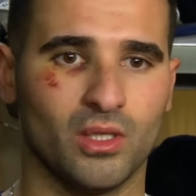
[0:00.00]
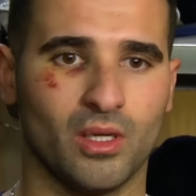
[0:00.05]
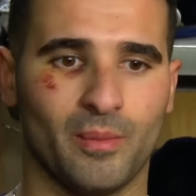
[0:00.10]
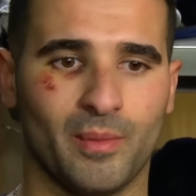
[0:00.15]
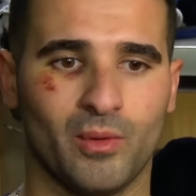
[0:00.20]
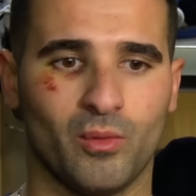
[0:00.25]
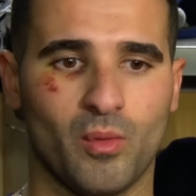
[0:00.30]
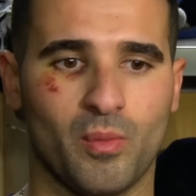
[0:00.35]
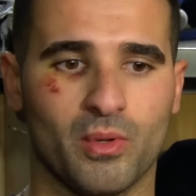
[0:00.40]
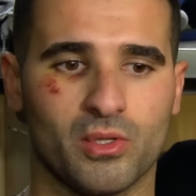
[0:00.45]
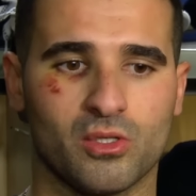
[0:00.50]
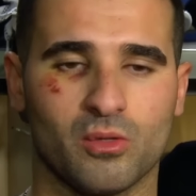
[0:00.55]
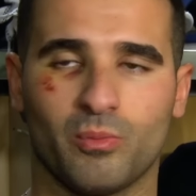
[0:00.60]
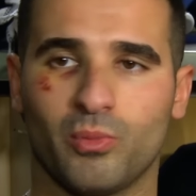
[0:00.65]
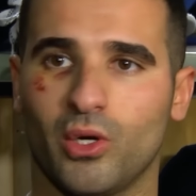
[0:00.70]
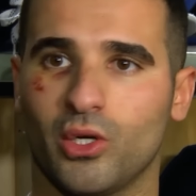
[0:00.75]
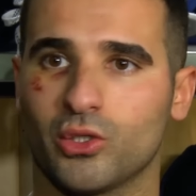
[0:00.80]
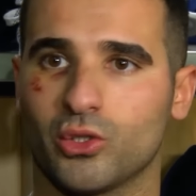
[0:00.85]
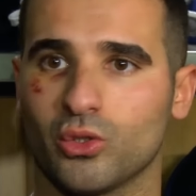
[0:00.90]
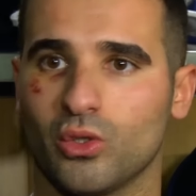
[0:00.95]
I mean, we put some
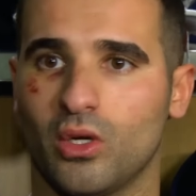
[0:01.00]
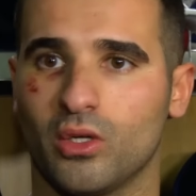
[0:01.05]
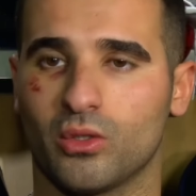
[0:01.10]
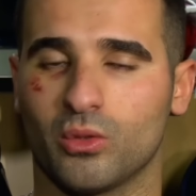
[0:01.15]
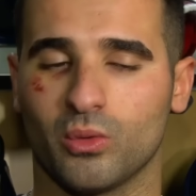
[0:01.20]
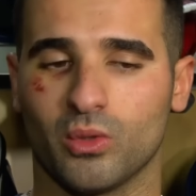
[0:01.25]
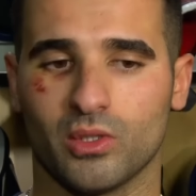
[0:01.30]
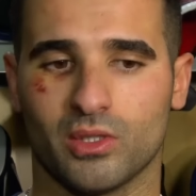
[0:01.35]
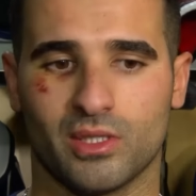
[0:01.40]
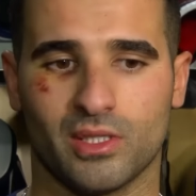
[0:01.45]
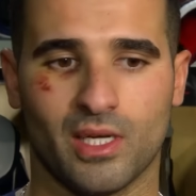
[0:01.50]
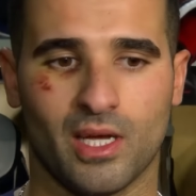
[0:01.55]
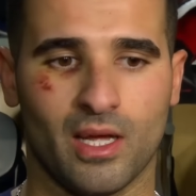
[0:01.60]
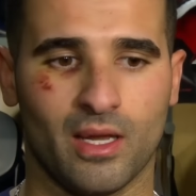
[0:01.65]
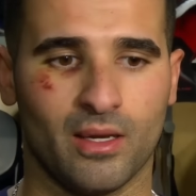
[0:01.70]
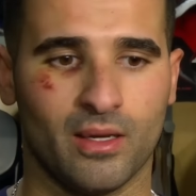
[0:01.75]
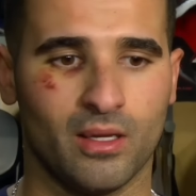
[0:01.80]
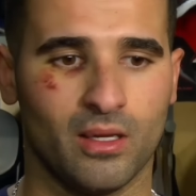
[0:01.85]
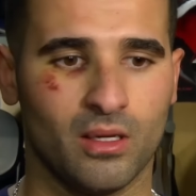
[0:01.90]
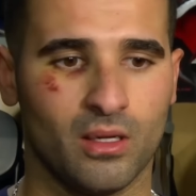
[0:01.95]
pressure on towards the
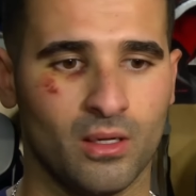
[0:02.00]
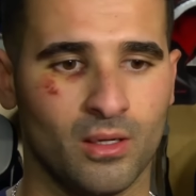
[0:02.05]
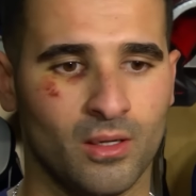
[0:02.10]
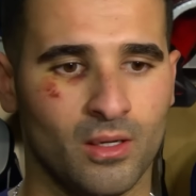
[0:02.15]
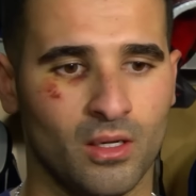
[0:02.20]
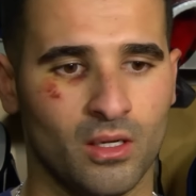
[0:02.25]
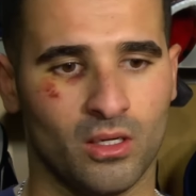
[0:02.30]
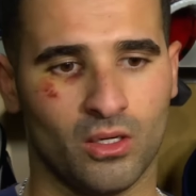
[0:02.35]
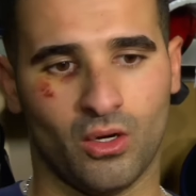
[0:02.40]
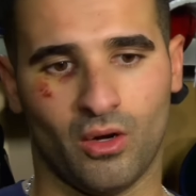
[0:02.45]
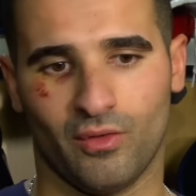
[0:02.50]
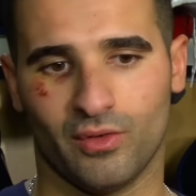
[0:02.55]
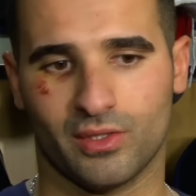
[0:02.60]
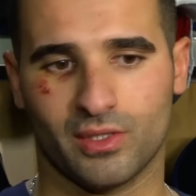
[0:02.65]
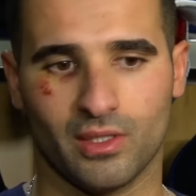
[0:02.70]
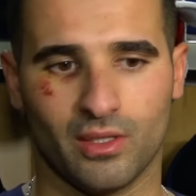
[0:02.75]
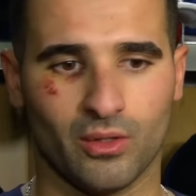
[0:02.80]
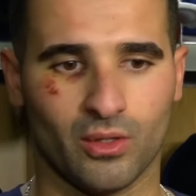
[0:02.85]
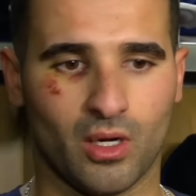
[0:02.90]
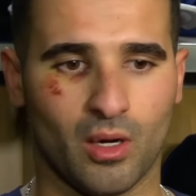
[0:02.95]
end. And
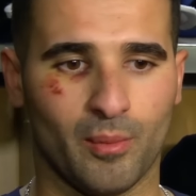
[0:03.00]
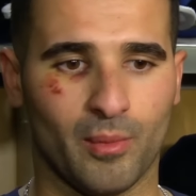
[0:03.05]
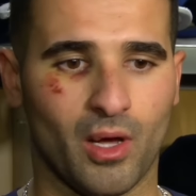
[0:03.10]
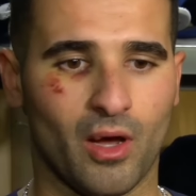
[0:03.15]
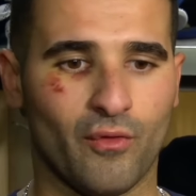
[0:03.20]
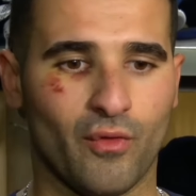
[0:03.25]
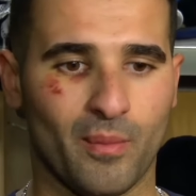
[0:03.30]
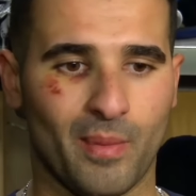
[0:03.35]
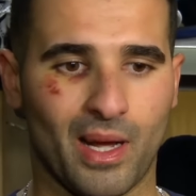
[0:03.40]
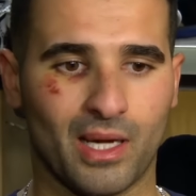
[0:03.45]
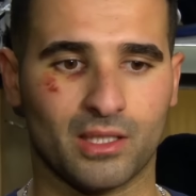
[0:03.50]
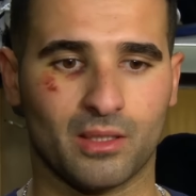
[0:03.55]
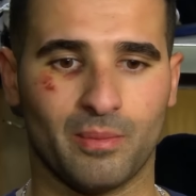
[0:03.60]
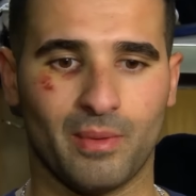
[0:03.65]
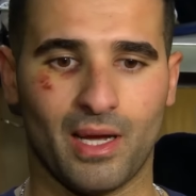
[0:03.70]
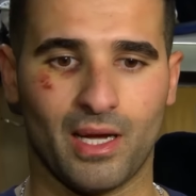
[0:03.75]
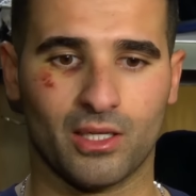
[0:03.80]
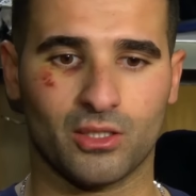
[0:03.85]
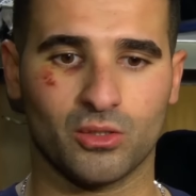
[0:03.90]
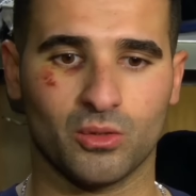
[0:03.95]
obviously, they were coming off a
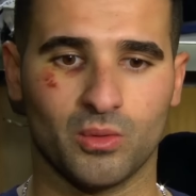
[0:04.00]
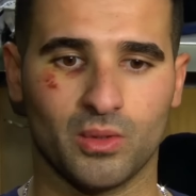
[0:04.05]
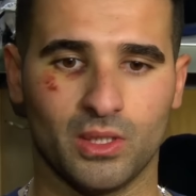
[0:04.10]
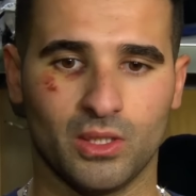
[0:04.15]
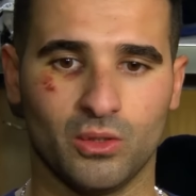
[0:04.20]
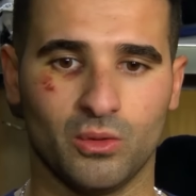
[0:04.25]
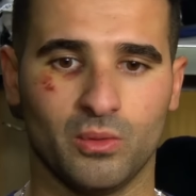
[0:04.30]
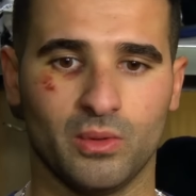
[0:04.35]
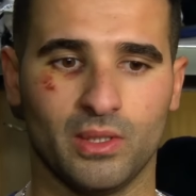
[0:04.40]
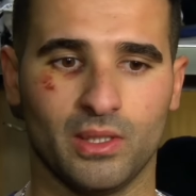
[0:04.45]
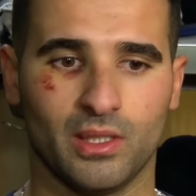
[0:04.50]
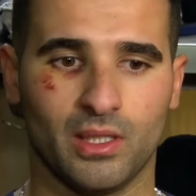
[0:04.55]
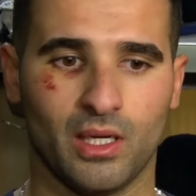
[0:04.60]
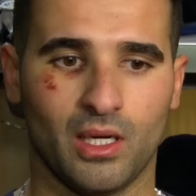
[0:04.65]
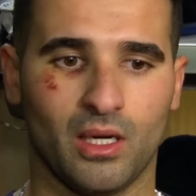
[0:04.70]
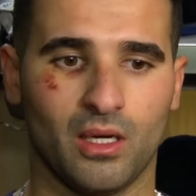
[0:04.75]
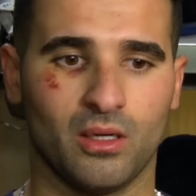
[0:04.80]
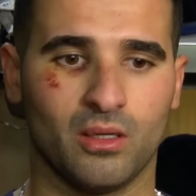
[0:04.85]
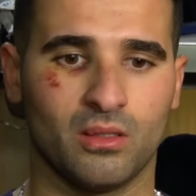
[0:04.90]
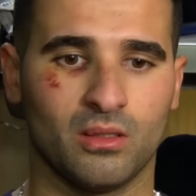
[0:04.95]
back-to-back, -back, so we knew we
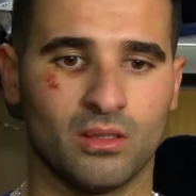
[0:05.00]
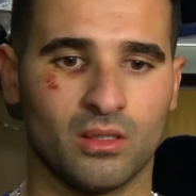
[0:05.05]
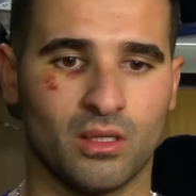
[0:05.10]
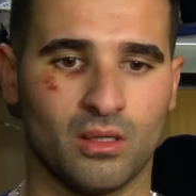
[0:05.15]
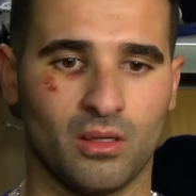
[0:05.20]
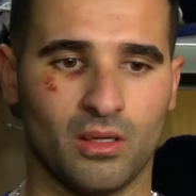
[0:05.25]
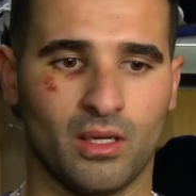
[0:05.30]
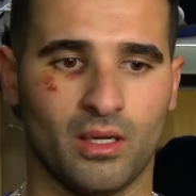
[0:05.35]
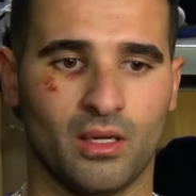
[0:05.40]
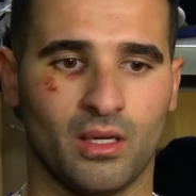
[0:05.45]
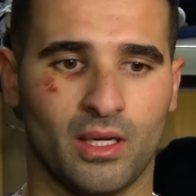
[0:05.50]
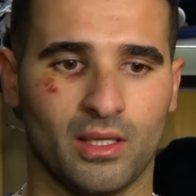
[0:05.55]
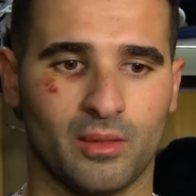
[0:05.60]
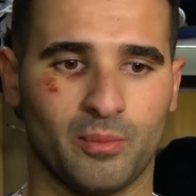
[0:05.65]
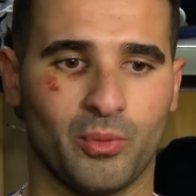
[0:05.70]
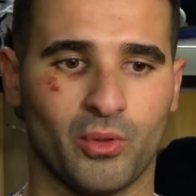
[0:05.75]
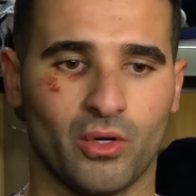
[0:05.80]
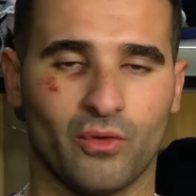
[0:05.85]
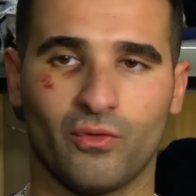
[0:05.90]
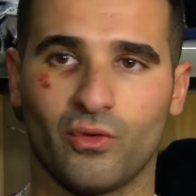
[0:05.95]
uh, kind of had to
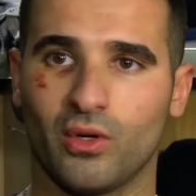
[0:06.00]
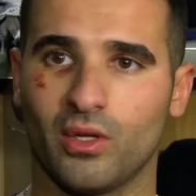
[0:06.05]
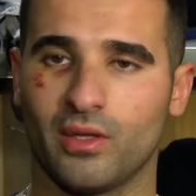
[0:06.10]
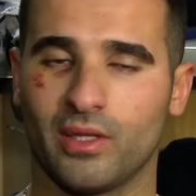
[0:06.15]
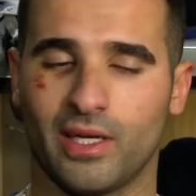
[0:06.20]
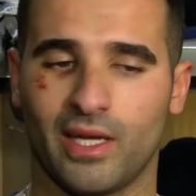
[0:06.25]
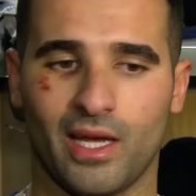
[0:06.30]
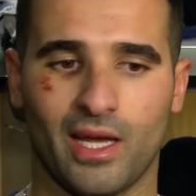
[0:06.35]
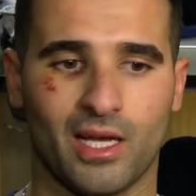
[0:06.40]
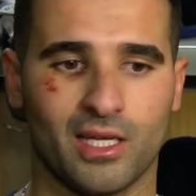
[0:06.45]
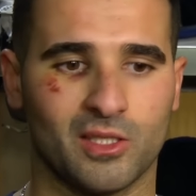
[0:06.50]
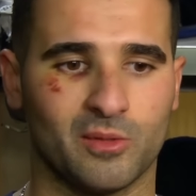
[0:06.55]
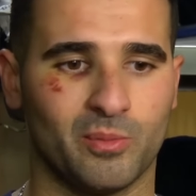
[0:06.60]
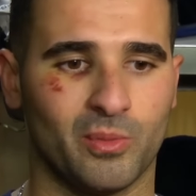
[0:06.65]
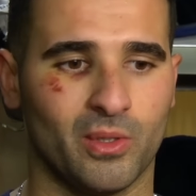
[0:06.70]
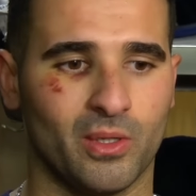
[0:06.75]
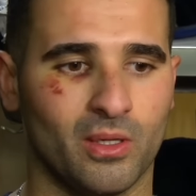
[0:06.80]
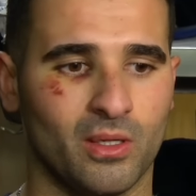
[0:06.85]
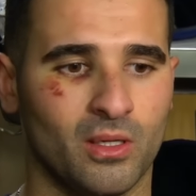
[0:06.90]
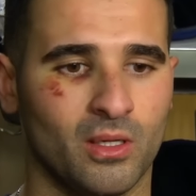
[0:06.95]
put our foot on the gas.
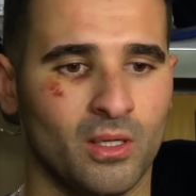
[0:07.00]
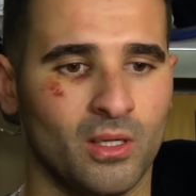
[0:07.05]
But